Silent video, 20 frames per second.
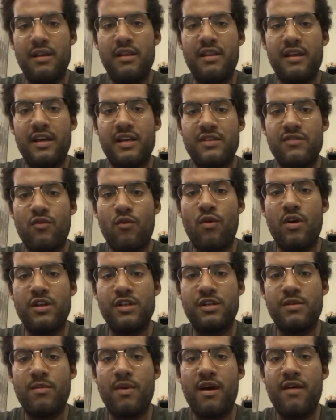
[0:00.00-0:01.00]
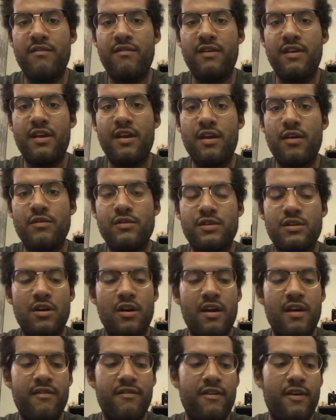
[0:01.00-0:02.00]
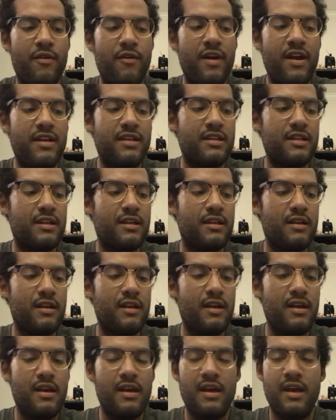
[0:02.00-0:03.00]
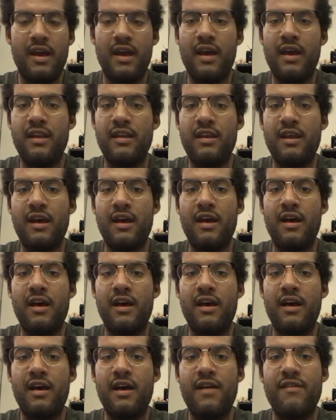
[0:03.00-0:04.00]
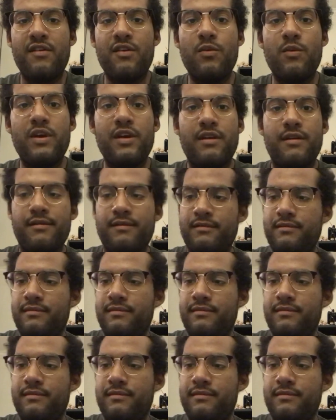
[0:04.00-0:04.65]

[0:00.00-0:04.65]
Thanks for watching my video. Sorry if I ranted. And have a good week.